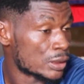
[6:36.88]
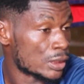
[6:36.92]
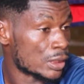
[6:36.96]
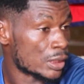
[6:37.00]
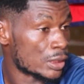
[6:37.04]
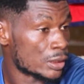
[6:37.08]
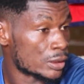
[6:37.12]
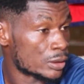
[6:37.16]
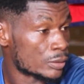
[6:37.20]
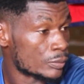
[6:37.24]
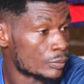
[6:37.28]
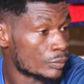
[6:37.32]

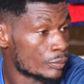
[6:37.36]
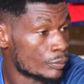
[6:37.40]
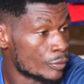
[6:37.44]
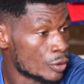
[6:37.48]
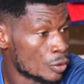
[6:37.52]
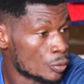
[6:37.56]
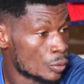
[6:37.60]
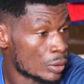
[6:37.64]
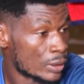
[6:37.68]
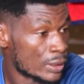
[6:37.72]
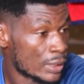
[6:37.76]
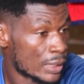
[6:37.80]
and
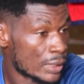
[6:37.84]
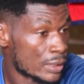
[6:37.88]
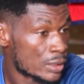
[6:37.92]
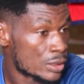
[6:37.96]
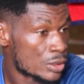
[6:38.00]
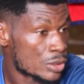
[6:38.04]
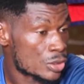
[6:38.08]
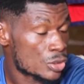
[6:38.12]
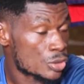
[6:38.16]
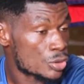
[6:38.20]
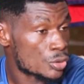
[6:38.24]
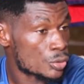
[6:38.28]

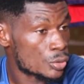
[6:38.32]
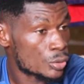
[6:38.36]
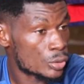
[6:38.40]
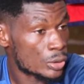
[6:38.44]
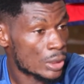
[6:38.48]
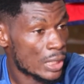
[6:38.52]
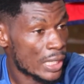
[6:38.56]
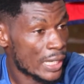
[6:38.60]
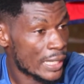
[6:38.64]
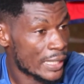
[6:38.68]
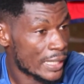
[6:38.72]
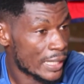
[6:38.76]
Mayweather. So
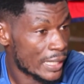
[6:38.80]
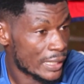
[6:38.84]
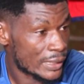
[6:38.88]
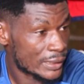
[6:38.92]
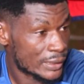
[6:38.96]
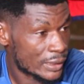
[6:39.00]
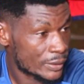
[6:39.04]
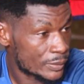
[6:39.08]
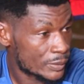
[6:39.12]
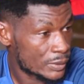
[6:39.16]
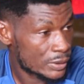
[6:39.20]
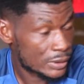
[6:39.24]
I
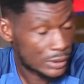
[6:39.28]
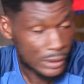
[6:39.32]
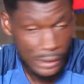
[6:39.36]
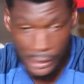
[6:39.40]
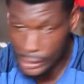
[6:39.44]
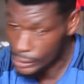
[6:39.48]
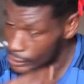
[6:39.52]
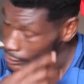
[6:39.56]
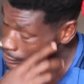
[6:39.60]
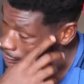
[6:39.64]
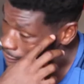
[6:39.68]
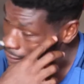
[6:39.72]
adapt
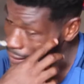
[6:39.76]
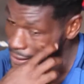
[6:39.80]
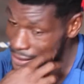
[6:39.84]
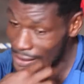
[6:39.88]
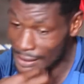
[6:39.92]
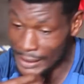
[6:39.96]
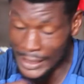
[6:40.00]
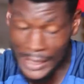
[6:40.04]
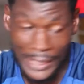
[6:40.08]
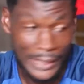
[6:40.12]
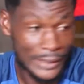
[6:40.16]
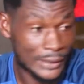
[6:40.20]
their
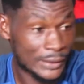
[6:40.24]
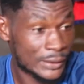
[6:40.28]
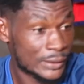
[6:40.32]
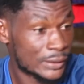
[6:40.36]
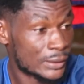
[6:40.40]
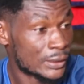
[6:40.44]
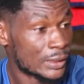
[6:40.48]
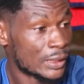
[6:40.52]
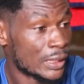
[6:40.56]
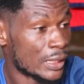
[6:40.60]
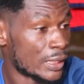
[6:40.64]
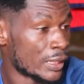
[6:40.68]
style
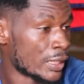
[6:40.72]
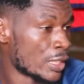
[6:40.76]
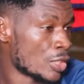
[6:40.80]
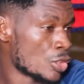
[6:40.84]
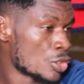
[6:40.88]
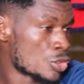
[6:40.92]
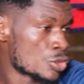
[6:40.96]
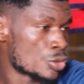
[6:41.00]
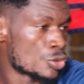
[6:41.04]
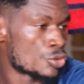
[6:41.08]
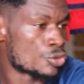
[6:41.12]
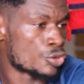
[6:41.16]
and I
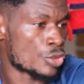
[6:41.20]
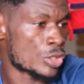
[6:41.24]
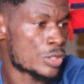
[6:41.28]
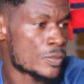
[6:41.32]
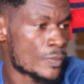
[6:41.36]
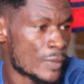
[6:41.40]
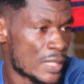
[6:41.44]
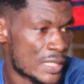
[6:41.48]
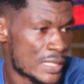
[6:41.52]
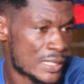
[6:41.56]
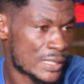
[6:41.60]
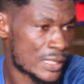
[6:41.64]
also trust
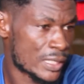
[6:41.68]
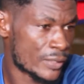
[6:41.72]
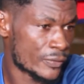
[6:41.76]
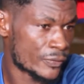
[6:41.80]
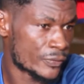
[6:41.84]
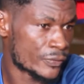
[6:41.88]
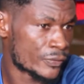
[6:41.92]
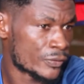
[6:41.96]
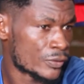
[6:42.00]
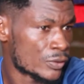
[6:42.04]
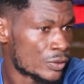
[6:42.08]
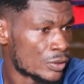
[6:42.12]

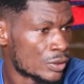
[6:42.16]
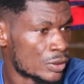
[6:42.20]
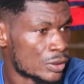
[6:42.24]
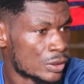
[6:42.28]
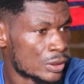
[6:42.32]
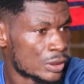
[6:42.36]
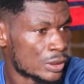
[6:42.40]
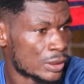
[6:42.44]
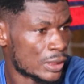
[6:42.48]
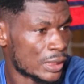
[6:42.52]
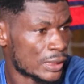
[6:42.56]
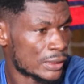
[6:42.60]
myself
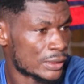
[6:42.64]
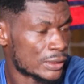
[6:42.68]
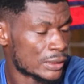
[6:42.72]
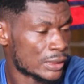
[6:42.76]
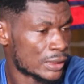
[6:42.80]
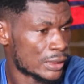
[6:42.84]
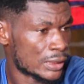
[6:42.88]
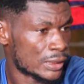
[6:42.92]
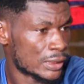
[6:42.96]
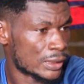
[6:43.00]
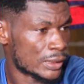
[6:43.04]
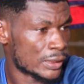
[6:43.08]

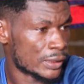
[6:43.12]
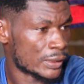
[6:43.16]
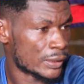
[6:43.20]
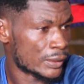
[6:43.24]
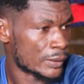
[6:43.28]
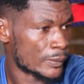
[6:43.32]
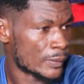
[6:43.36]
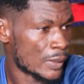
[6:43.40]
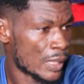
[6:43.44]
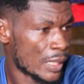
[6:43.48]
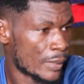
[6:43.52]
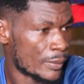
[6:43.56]
that
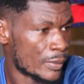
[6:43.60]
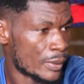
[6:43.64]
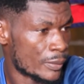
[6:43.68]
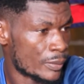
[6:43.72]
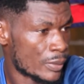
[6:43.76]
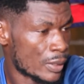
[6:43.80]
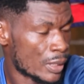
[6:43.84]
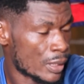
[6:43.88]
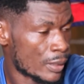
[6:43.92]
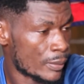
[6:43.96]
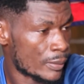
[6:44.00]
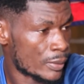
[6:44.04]
uh, I'm, a,
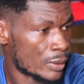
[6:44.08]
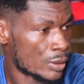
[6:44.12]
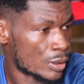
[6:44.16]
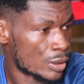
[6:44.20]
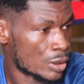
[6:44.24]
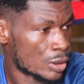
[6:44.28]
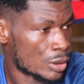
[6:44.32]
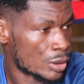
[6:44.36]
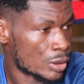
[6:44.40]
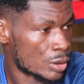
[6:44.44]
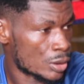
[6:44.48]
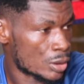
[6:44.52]
I'm a,
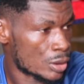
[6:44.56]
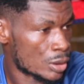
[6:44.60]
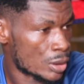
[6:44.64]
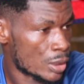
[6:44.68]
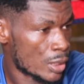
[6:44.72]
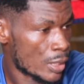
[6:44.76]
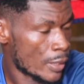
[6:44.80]
uh,